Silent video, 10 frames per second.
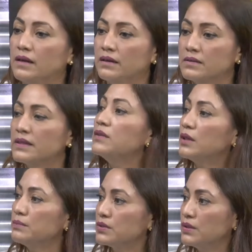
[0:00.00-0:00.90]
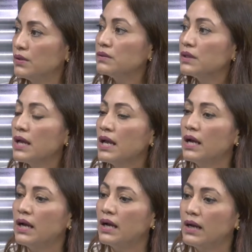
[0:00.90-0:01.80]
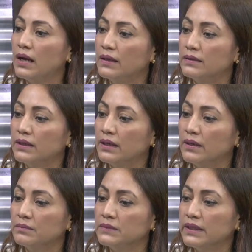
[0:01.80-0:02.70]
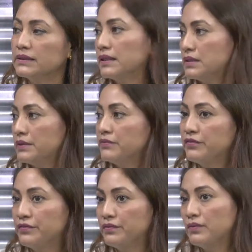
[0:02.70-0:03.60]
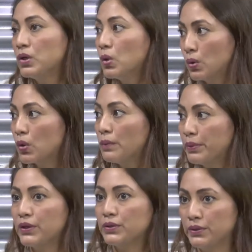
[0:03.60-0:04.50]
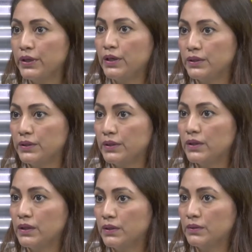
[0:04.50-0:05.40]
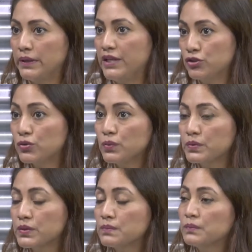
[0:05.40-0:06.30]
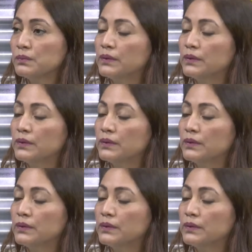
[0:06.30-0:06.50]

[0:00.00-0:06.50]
symptoms, no? And that hasn't low compared to the other age groups.